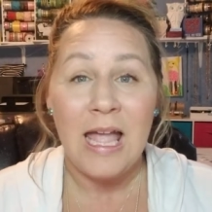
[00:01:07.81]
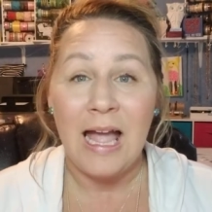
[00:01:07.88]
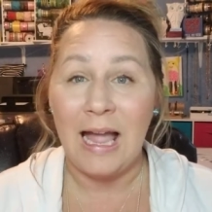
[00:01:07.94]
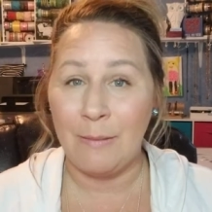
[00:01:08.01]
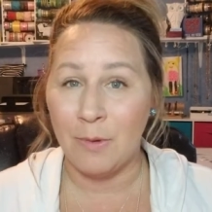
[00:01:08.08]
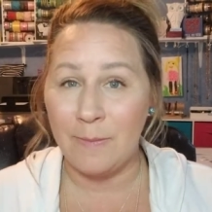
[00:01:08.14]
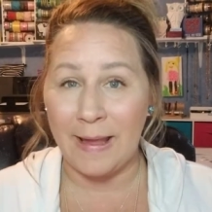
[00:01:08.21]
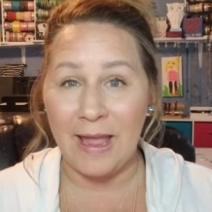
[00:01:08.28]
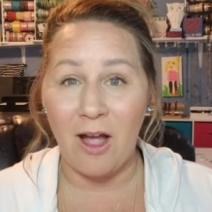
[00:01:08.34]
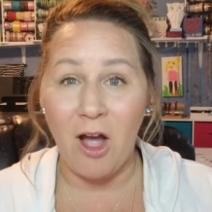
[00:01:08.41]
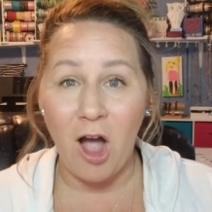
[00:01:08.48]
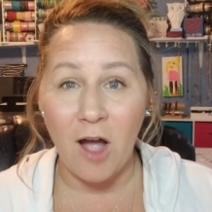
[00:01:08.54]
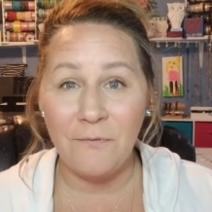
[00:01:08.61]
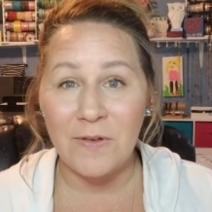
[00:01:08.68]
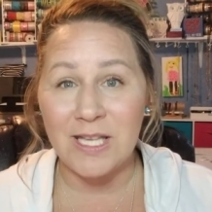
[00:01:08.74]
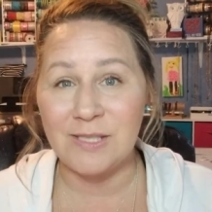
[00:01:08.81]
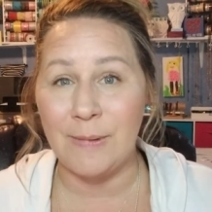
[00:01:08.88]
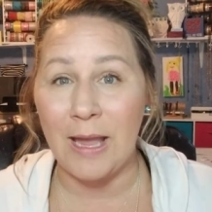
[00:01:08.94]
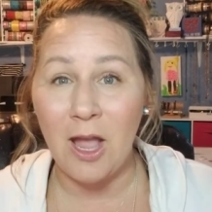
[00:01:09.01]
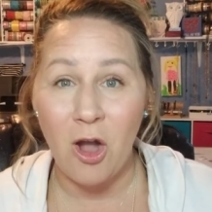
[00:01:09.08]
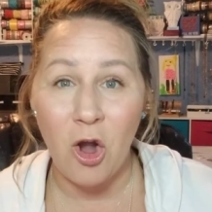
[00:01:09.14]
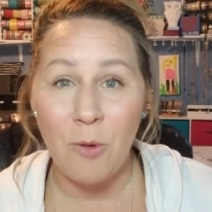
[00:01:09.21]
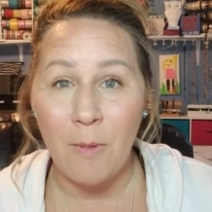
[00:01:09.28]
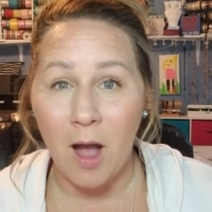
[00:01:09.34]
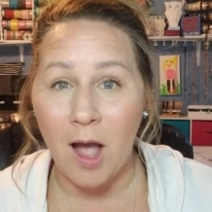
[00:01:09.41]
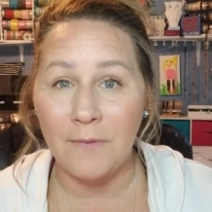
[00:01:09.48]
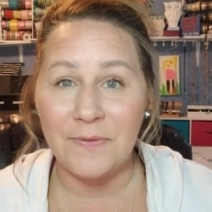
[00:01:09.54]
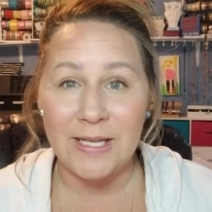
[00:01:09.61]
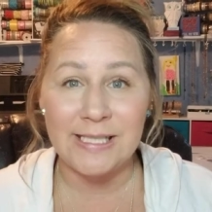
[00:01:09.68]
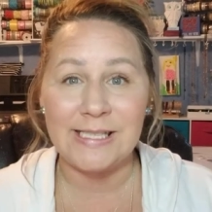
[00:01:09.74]
I'm in my office, my home
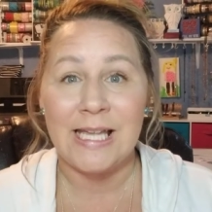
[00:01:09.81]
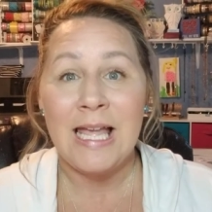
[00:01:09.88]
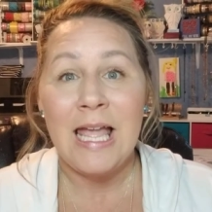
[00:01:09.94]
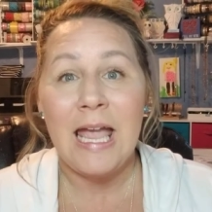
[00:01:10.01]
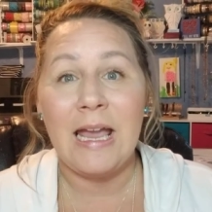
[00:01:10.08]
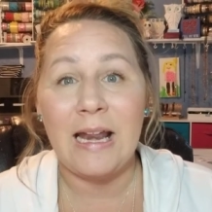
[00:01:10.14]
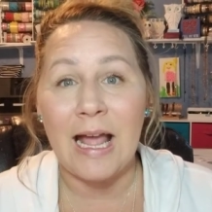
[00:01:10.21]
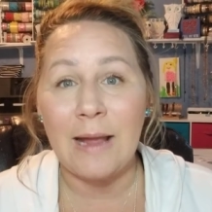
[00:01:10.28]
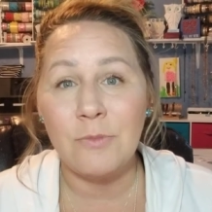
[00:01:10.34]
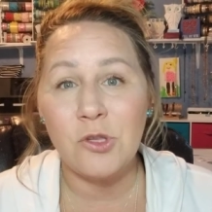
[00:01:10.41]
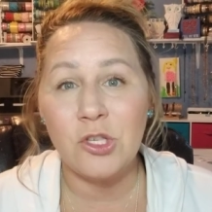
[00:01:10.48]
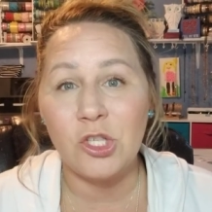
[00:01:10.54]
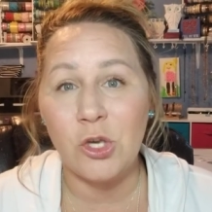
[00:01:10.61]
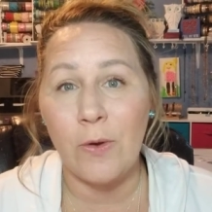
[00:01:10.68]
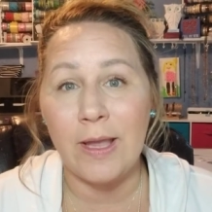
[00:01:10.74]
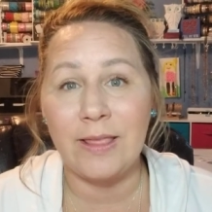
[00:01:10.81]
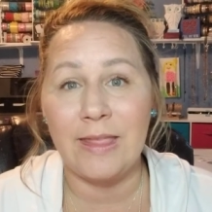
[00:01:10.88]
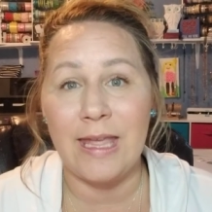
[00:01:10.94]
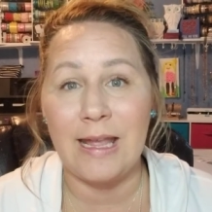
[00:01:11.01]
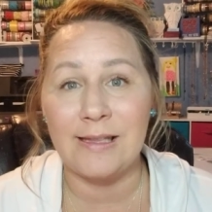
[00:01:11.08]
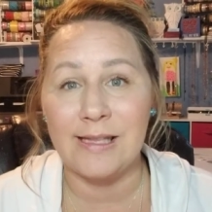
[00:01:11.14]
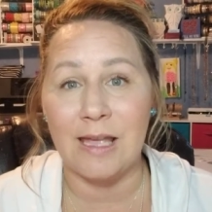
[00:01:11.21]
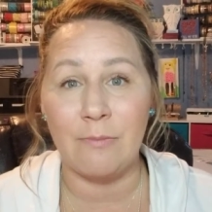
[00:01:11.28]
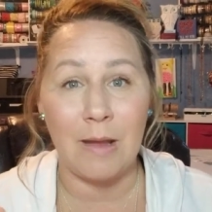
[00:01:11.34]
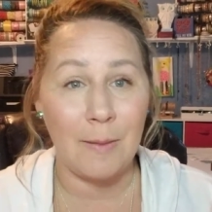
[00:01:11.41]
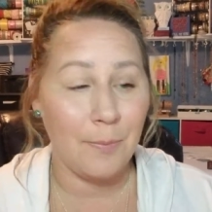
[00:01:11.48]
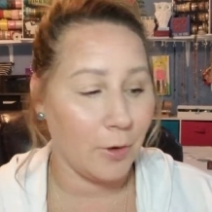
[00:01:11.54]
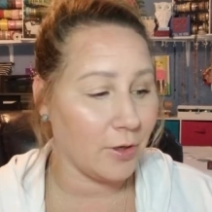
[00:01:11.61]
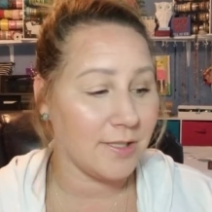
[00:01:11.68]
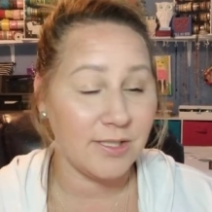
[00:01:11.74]
office, and I'm just showing things in my
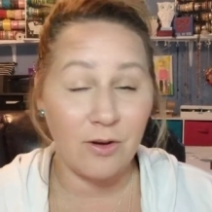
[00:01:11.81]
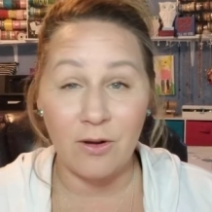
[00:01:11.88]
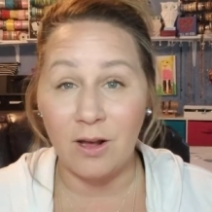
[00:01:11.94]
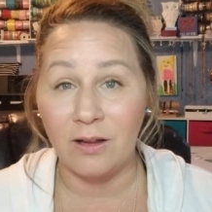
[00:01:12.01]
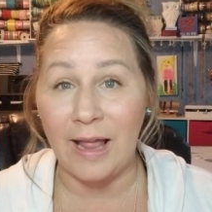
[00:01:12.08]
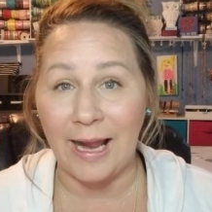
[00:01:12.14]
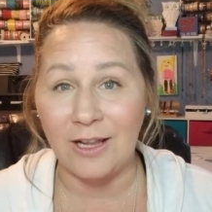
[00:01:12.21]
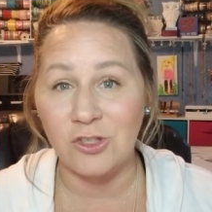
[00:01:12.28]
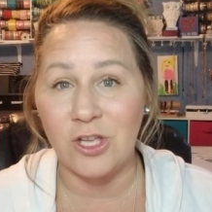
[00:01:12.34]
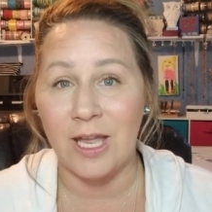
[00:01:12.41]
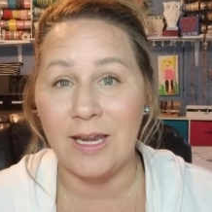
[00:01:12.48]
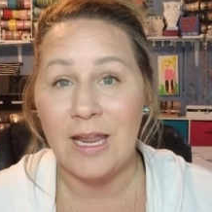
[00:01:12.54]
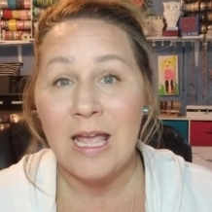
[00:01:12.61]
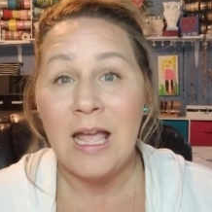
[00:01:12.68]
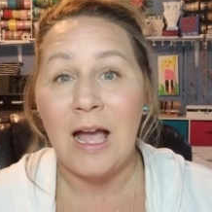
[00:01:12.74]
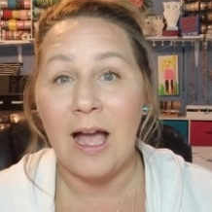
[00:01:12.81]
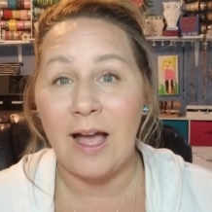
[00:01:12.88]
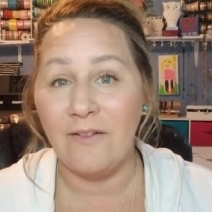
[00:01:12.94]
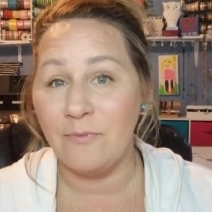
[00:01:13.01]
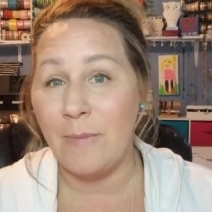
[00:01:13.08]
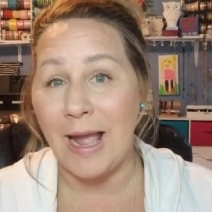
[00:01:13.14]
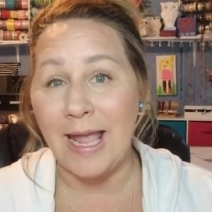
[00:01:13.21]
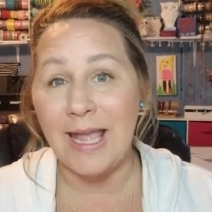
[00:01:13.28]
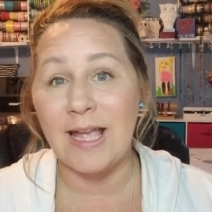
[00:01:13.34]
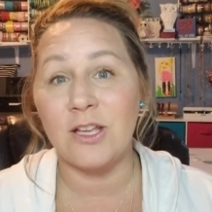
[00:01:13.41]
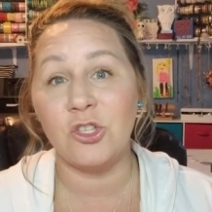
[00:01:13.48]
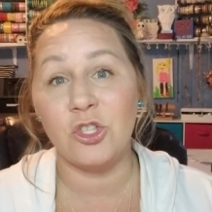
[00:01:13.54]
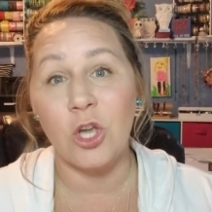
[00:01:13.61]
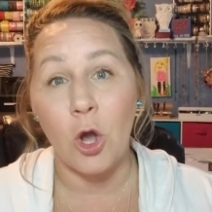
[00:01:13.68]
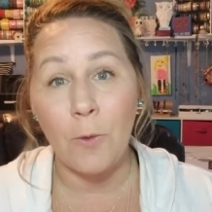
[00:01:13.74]
personal collection of my
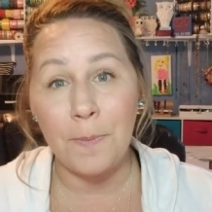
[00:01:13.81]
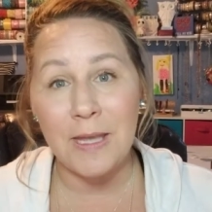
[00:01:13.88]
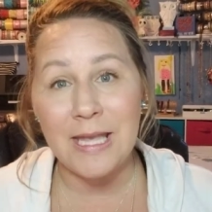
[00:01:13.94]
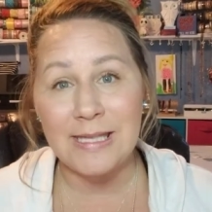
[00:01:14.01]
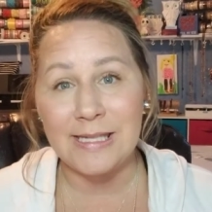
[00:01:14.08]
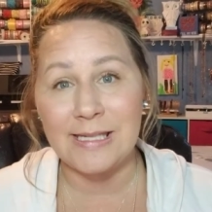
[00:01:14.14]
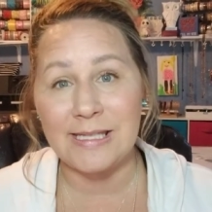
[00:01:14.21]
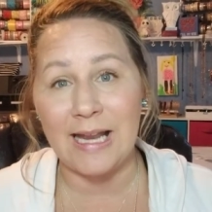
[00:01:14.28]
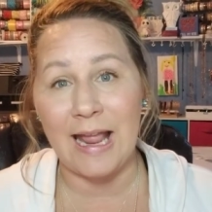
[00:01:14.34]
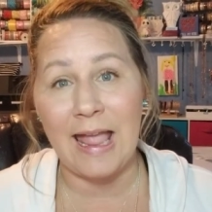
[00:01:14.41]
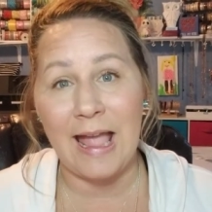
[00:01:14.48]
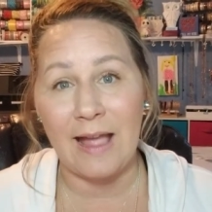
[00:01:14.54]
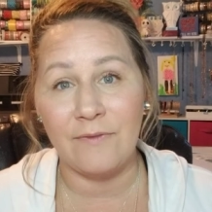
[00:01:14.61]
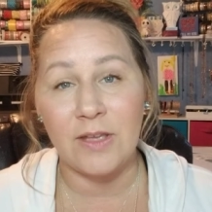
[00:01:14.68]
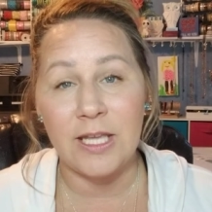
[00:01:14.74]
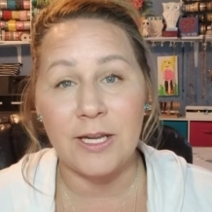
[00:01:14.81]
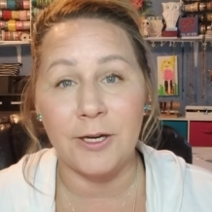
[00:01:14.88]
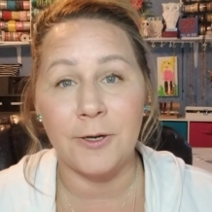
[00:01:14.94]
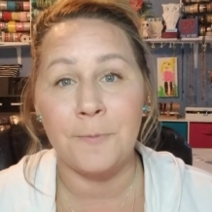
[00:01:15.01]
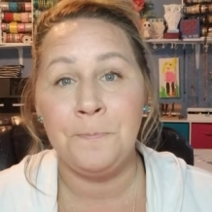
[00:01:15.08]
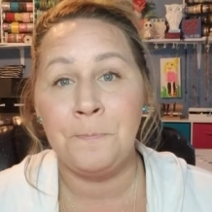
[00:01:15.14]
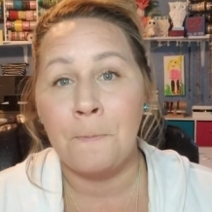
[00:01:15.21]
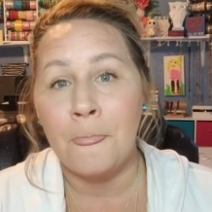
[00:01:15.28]
show pieces that I have here.